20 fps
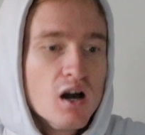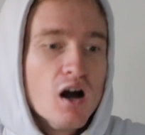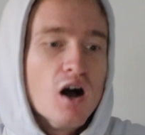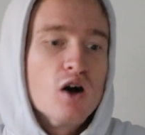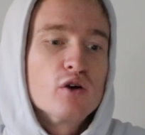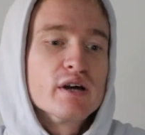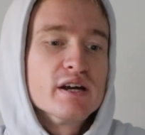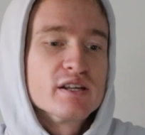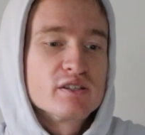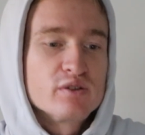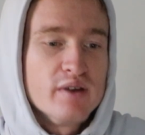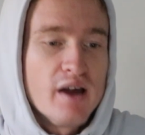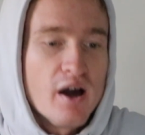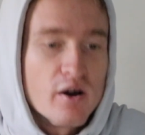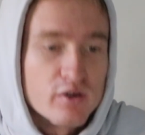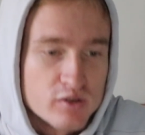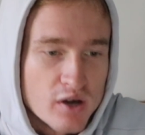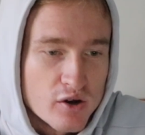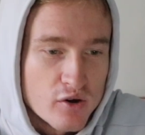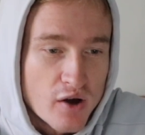Okay, so now
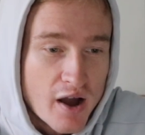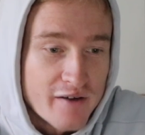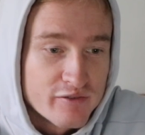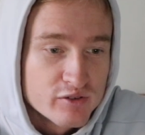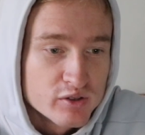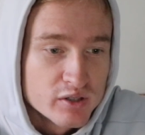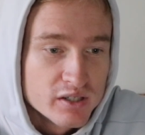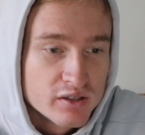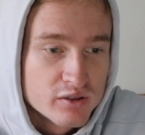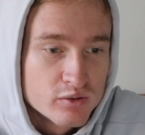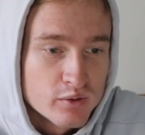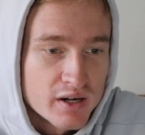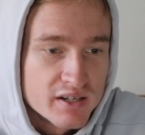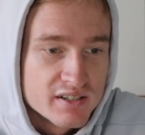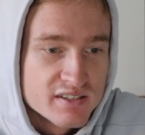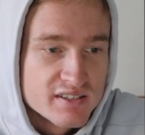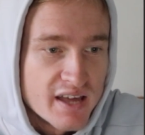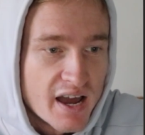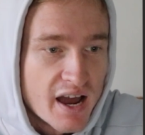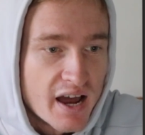after he
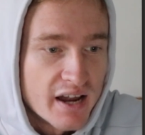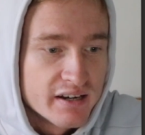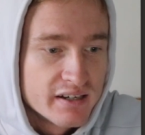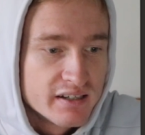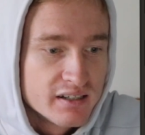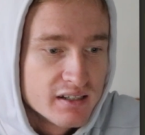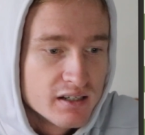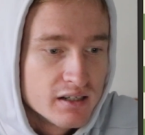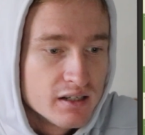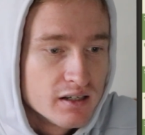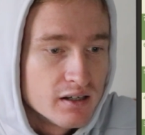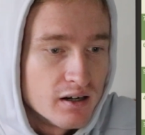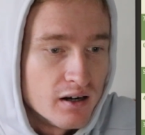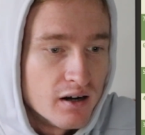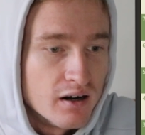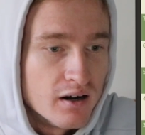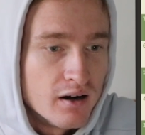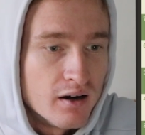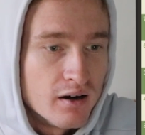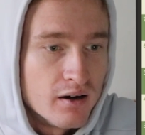threatens that,
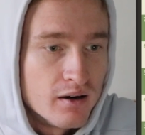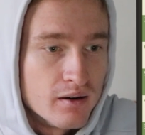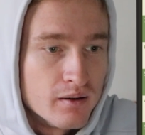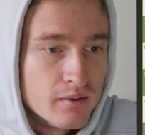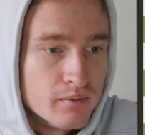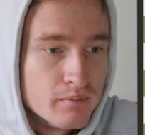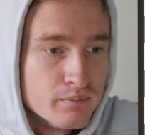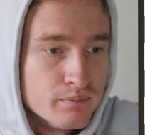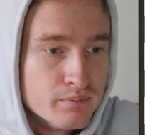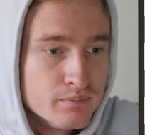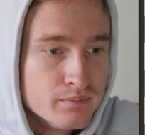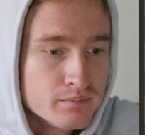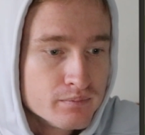okay,